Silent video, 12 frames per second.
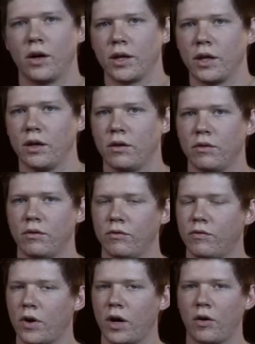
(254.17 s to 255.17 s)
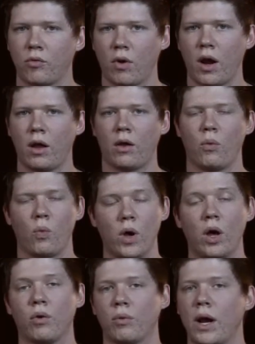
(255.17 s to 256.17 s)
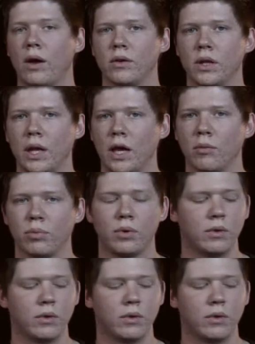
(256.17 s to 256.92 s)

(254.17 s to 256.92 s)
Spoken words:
again, very well-rounded amp.